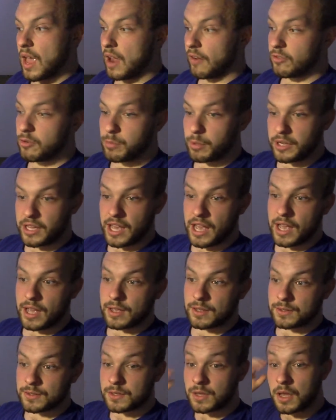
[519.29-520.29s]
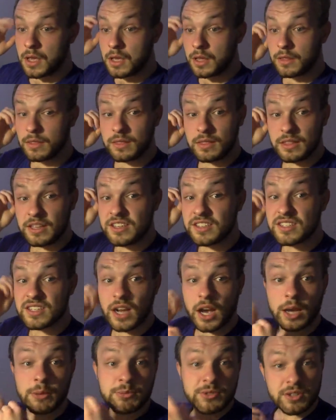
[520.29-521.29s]
Everybody has these
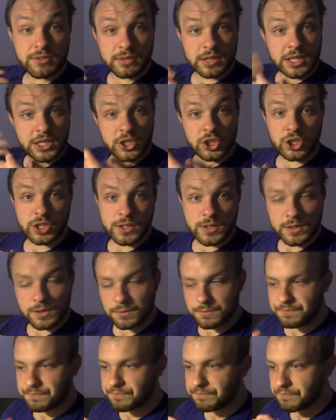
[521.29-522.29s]
types of leashes.